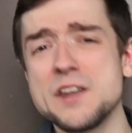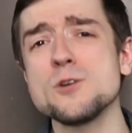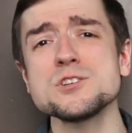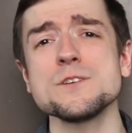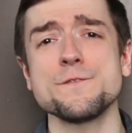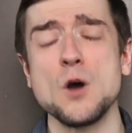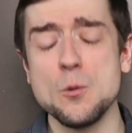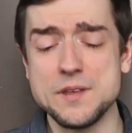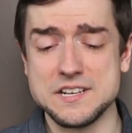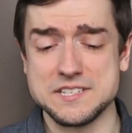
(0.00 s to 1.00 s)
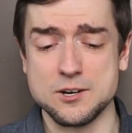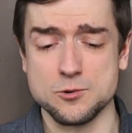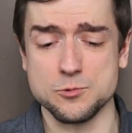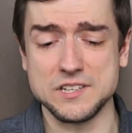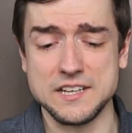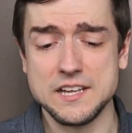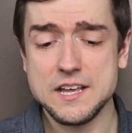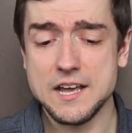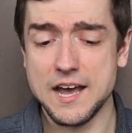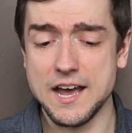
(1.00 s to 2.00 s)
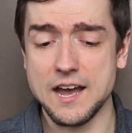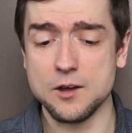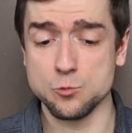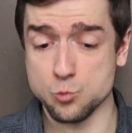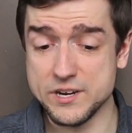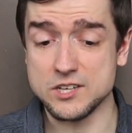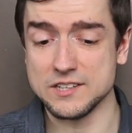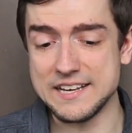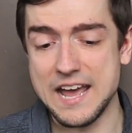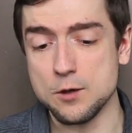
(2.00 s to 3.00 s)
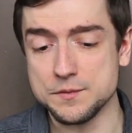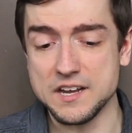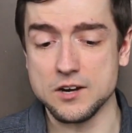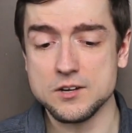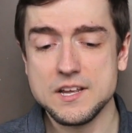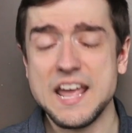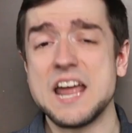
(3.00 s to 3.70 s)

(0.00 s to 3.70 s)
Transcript: Here are some phobias that are really real and out there.